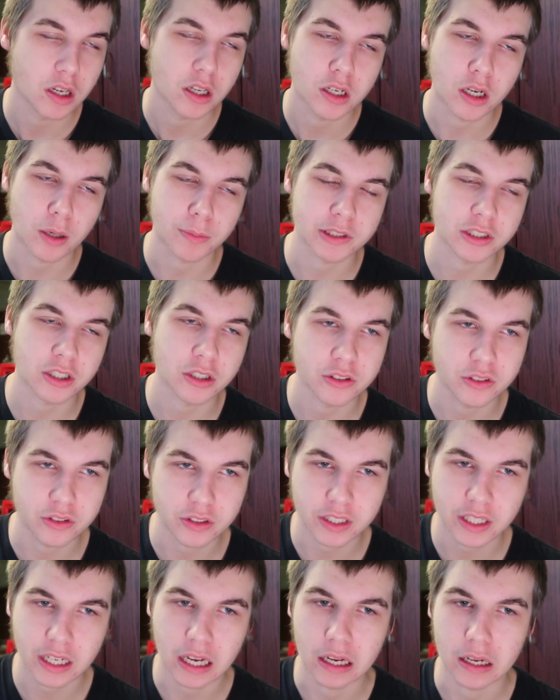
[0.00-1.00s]
No, but
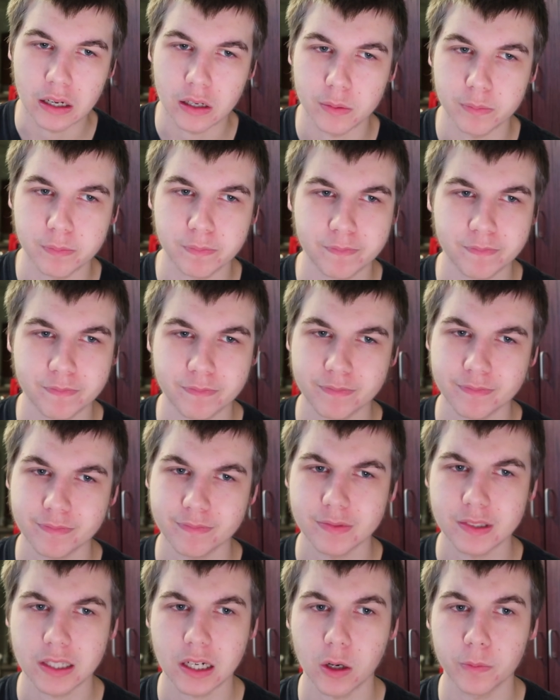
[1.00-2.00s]
seriously, I
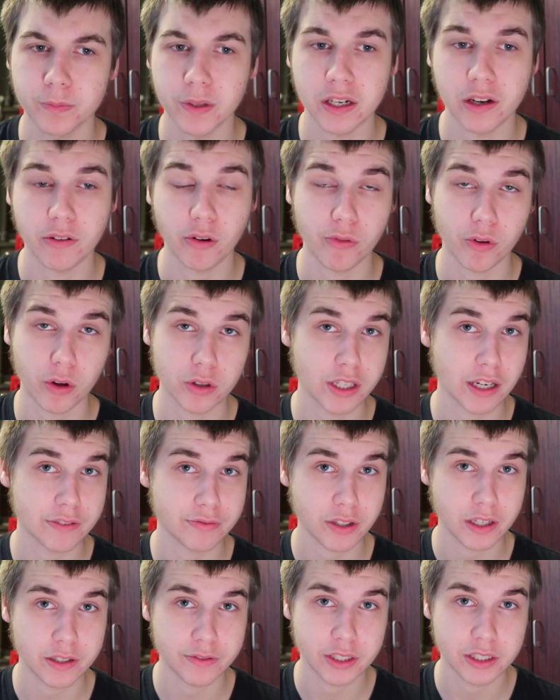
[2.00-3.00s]
hope they never vault that
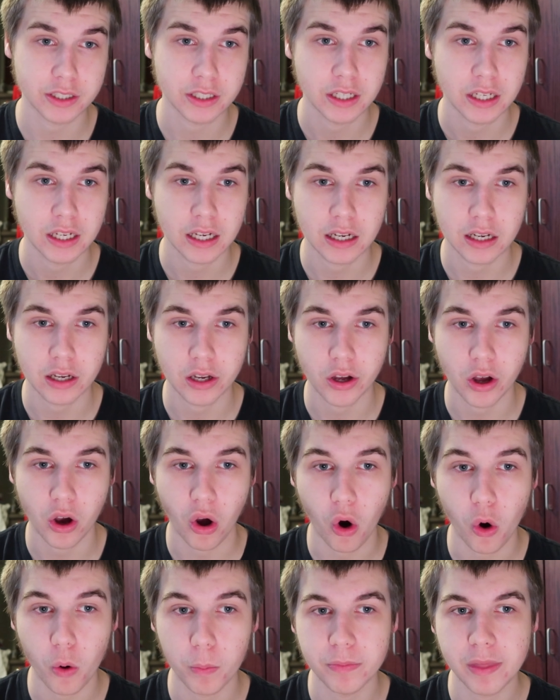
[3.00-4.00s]
flavor.
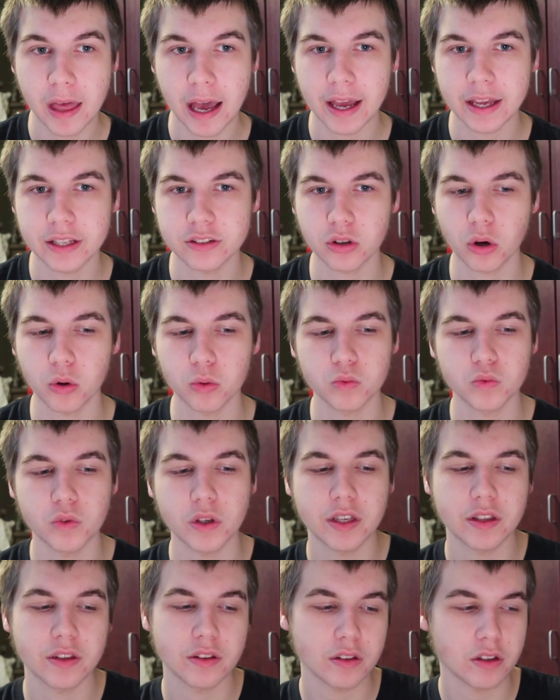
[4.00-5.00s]
Hope that it's
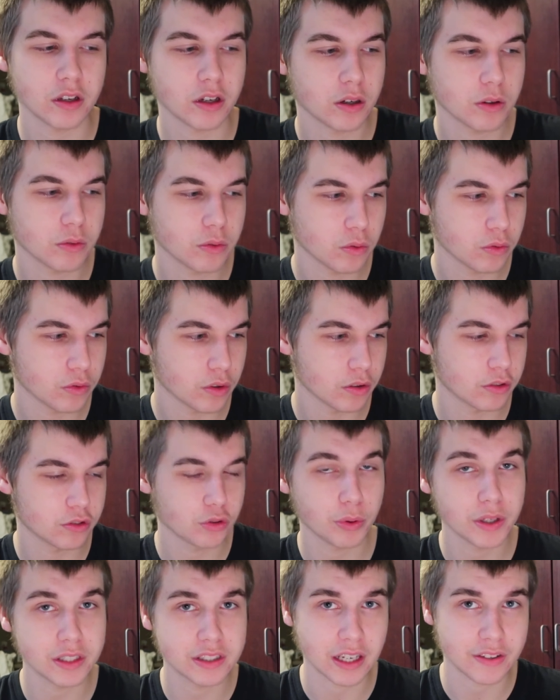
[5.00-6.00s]
only, you know, the
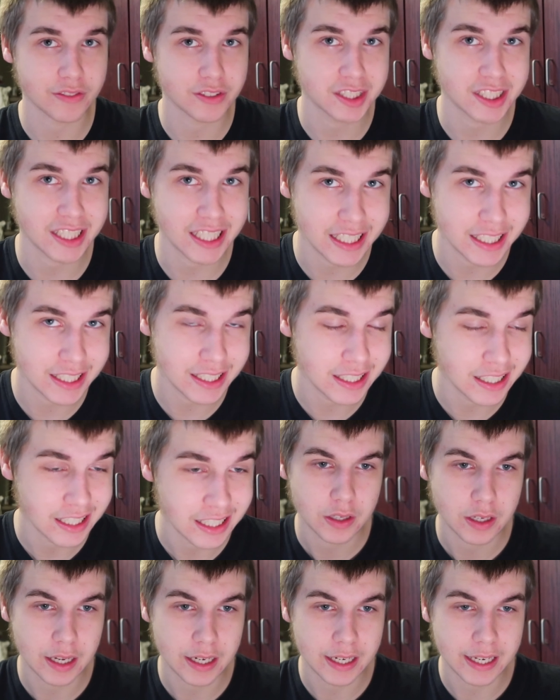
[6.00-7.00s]
tweets I've seen.
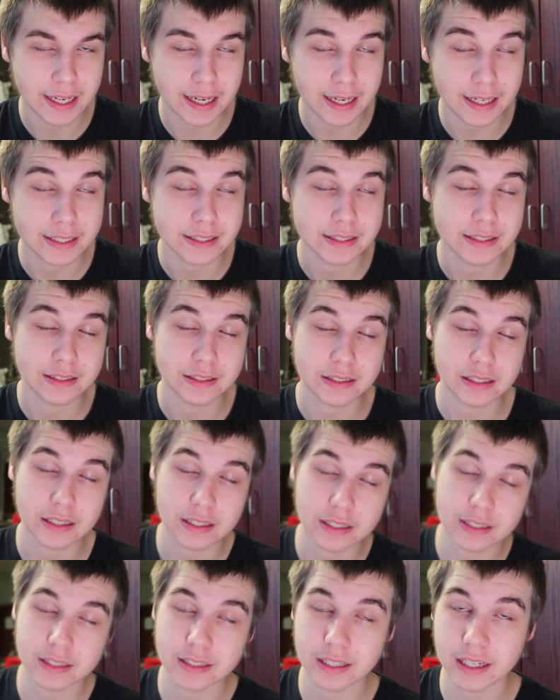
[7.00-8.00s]
And yeah,
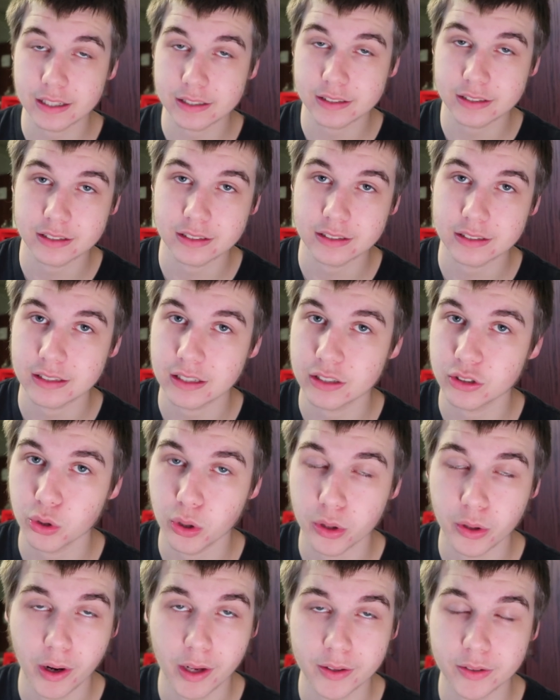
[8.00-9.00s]
I guess
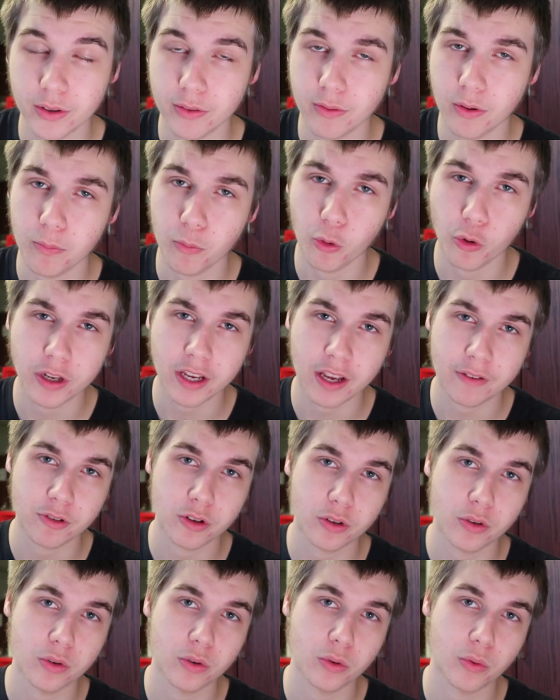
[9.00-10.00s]
enjoy the rest of your morning,
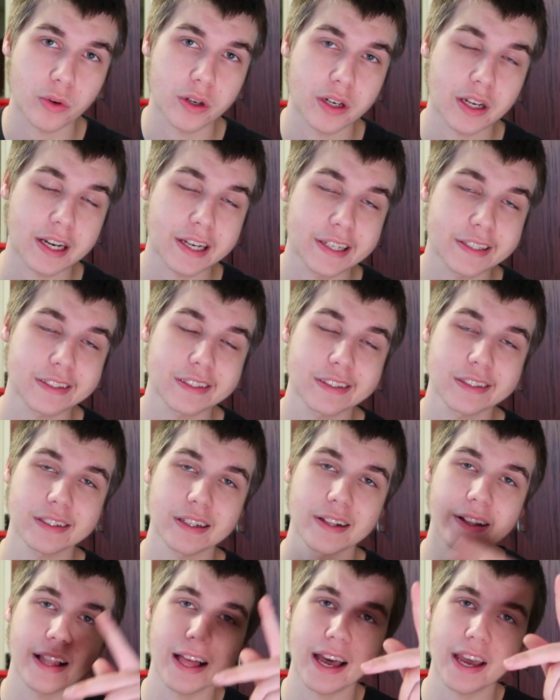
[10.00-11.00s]
afternoon, or night.
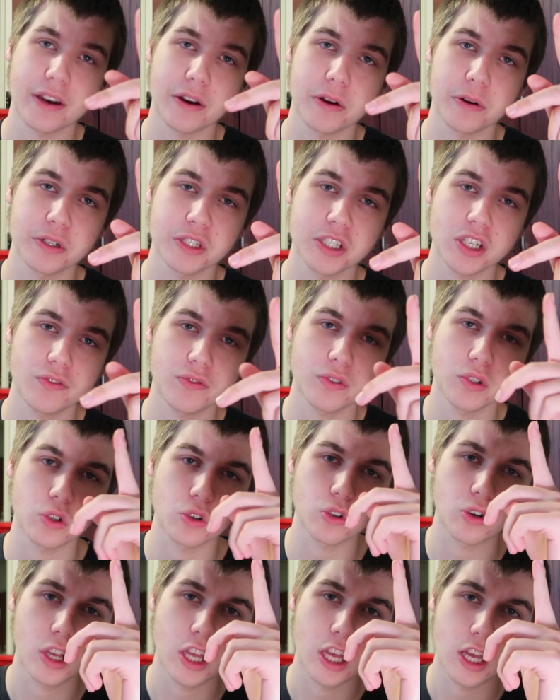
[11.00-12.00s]
Later, G
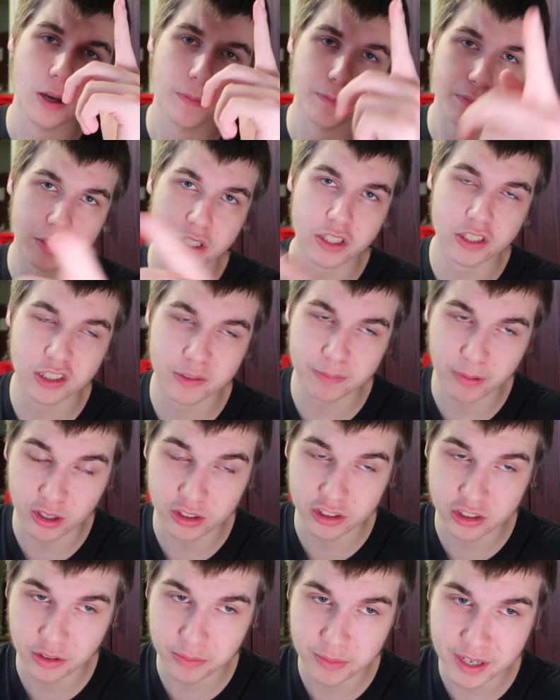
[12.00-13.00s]
Fuel. Please
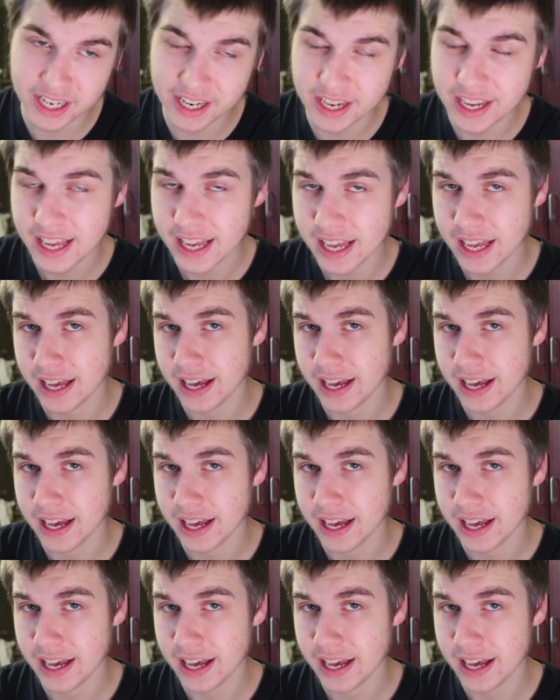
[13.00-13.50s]
sponsor me.